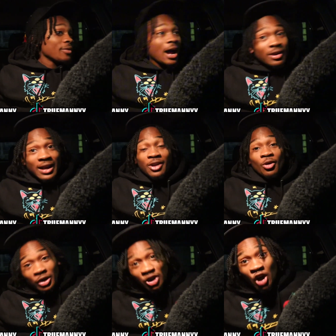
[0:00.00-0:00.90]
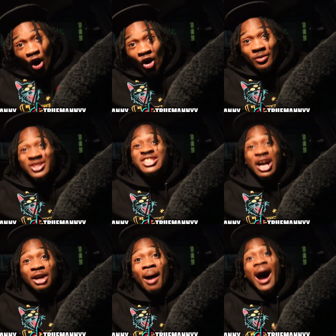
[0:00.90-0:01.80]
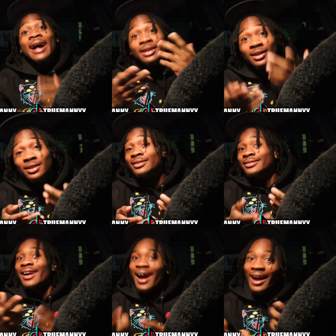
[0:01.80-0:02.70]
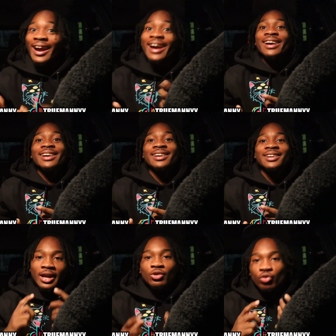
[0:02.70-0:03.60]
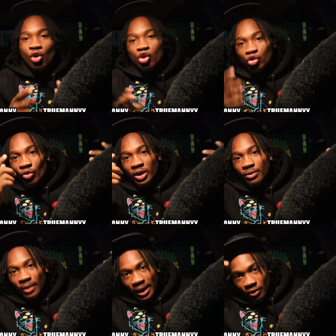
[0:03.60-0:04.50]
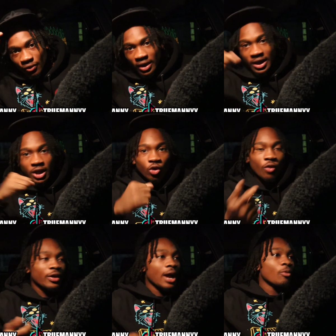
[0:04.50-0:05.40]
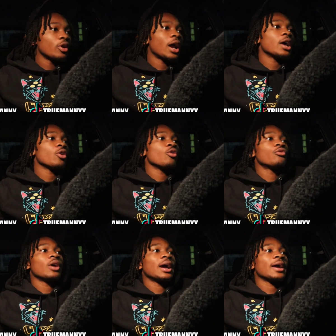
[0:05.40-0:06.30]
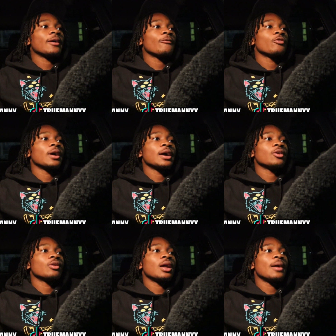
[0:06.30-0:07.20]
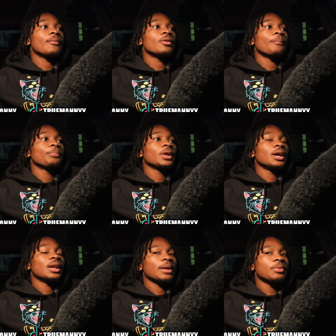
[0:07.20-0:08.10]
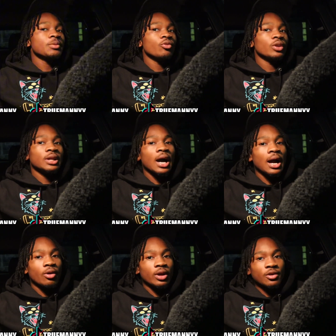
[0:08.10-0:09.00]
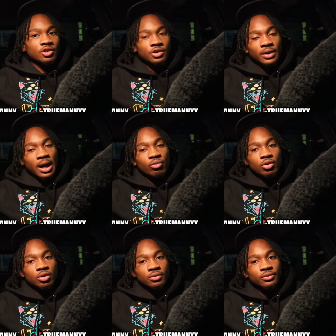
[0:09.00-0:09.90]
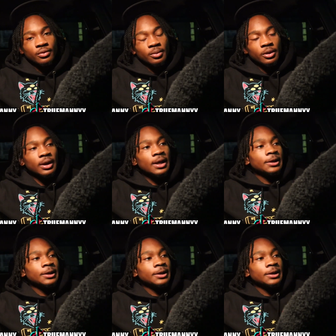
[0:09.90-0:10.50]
Y'all know the term, suck my... All right? In New York, you really right. We really get it on for that word. I ain't gonna lie, bro. Like, people really die out here just for that word for me.